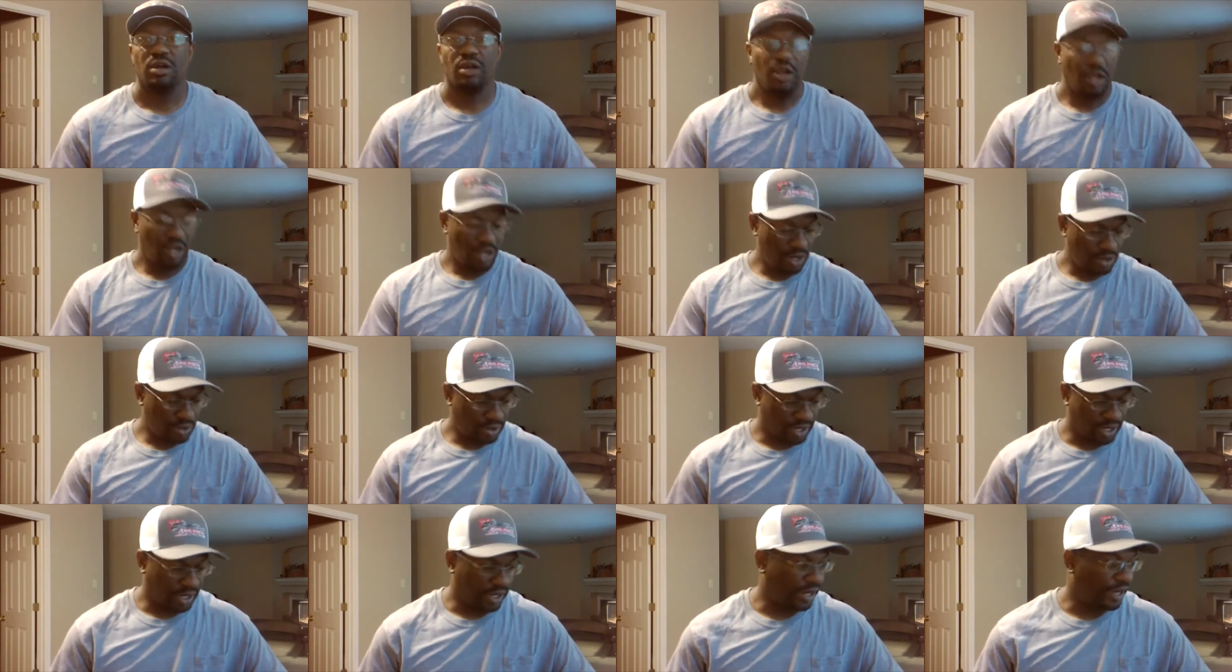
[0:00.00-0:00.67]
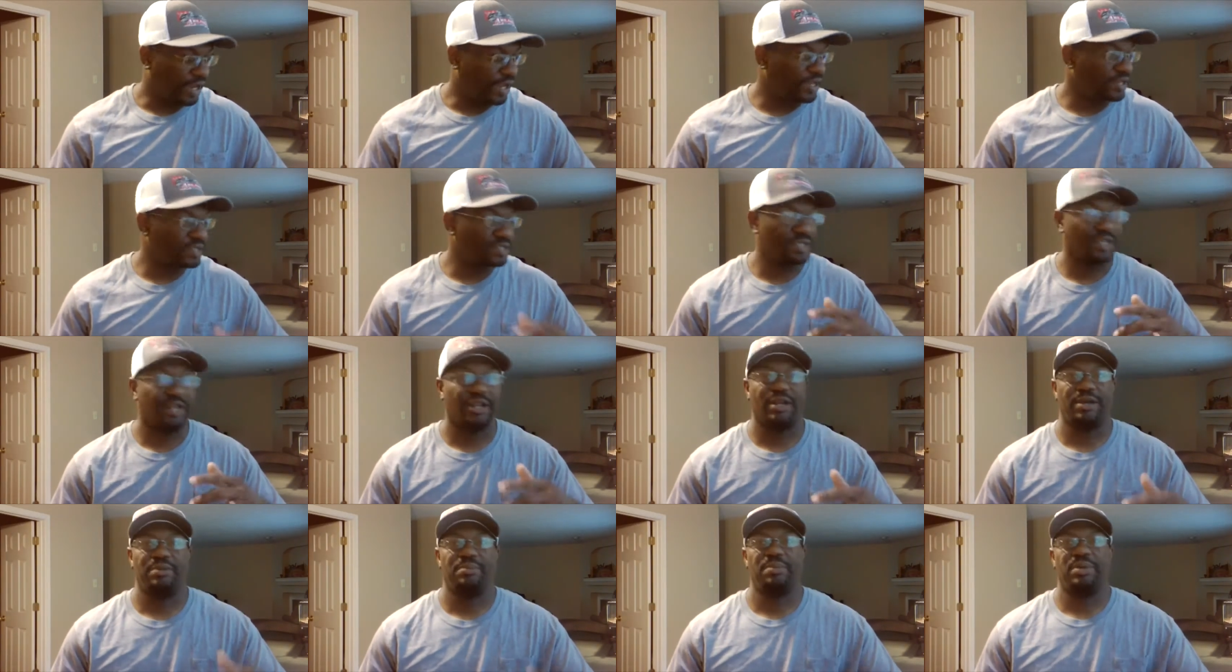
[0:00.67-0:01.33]
Okay guys, and
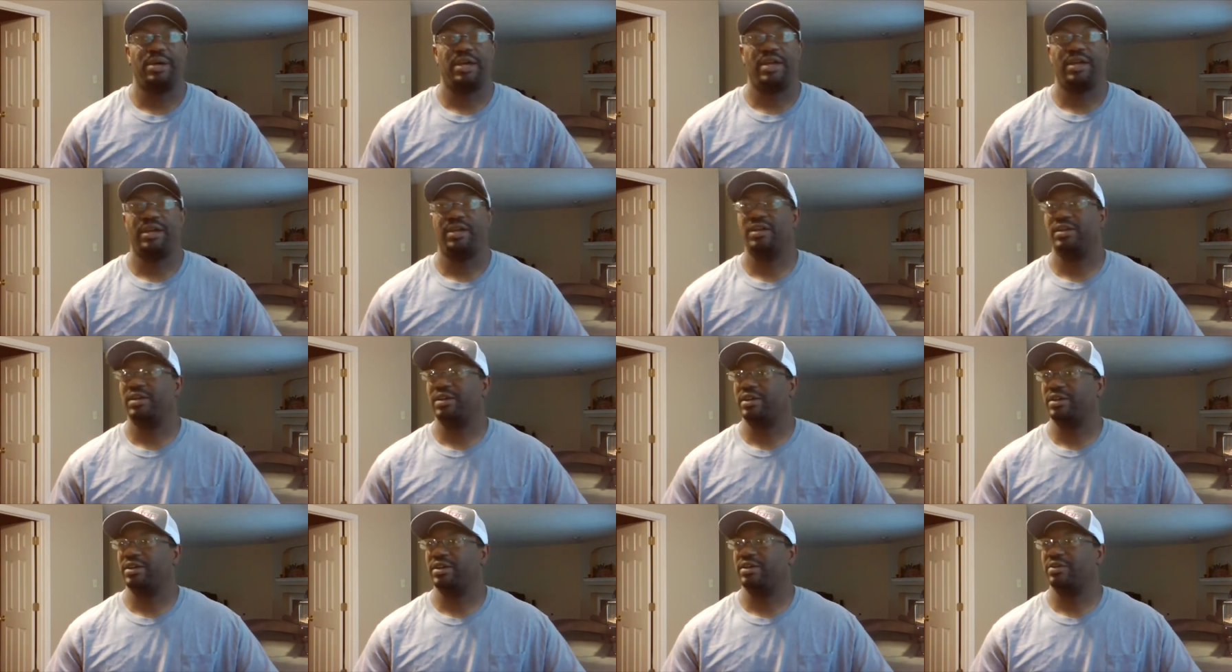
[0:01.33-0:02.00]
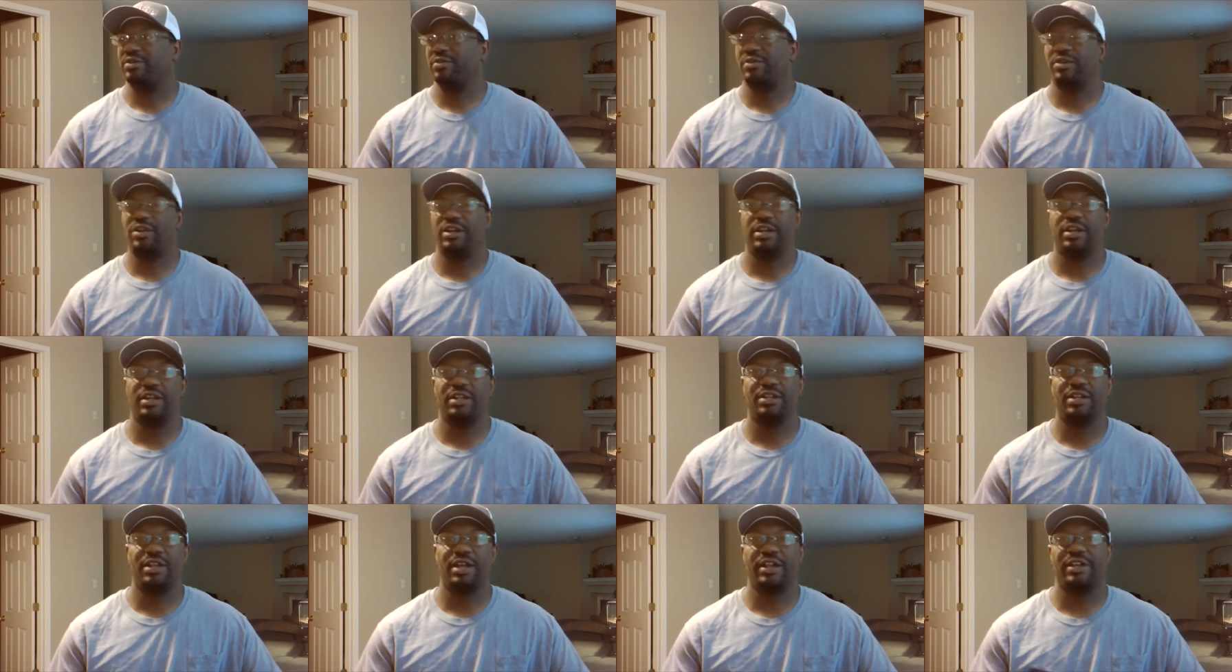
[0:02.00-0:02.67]
I'm back. Alright,
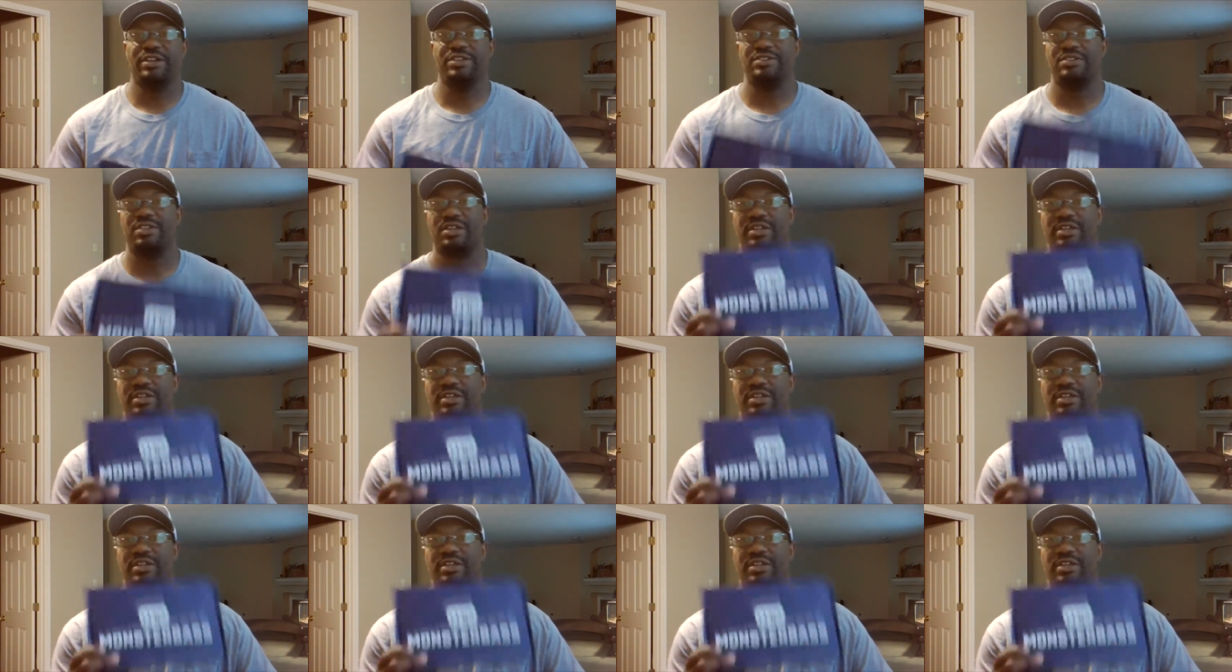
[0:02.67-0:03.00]
and like I said,